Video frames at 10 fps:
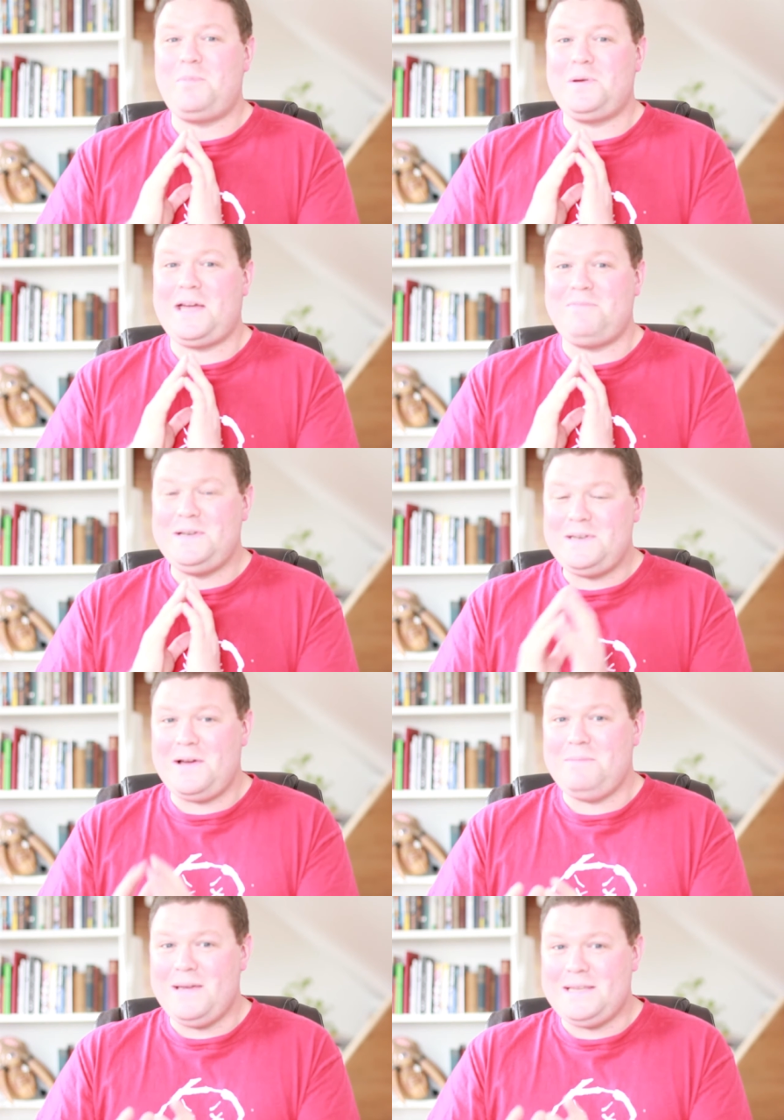book gave me
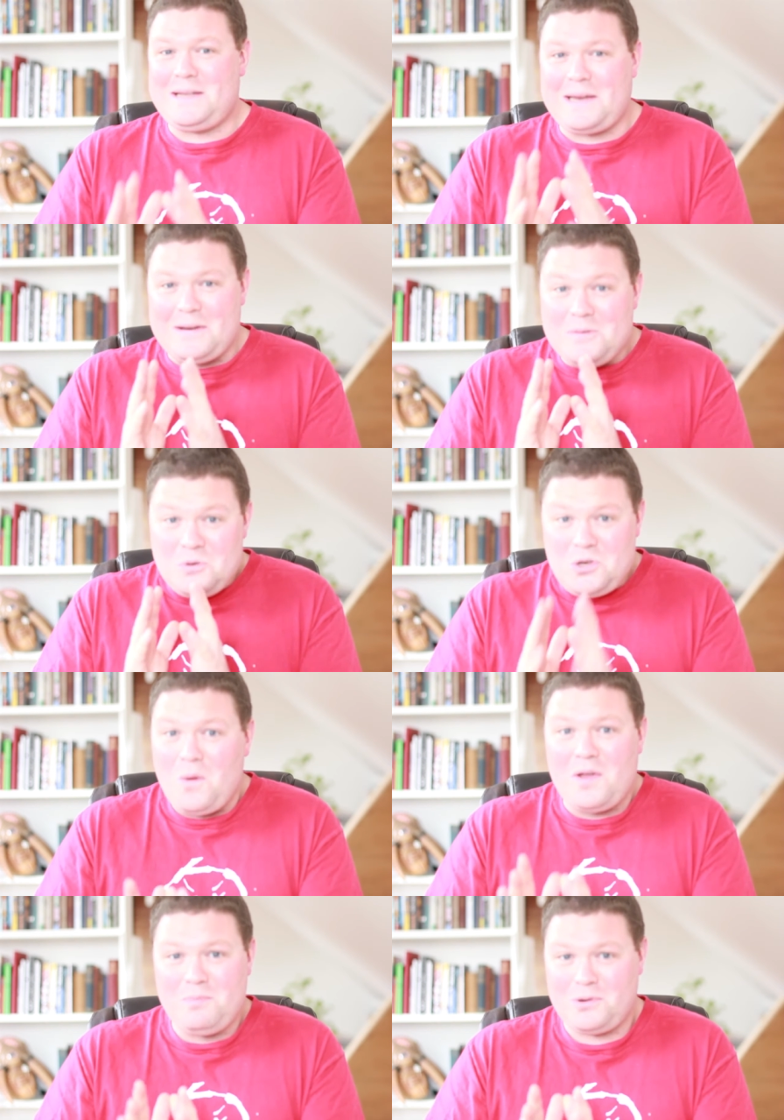nightmares like
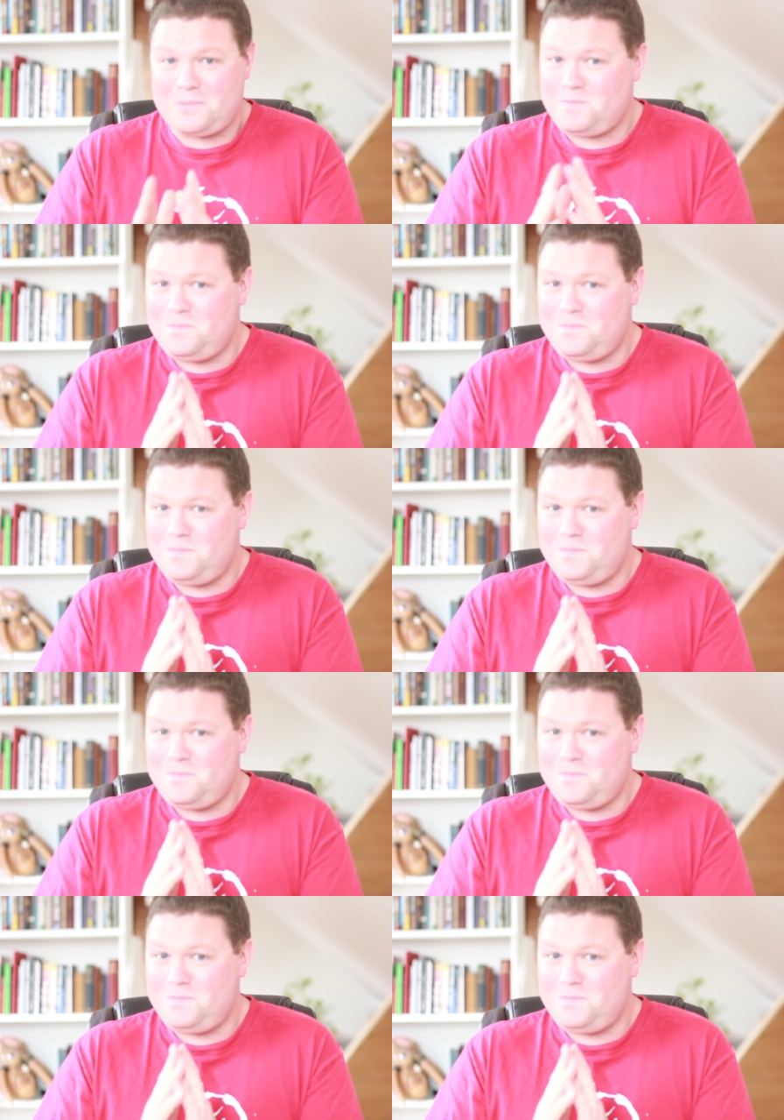no other book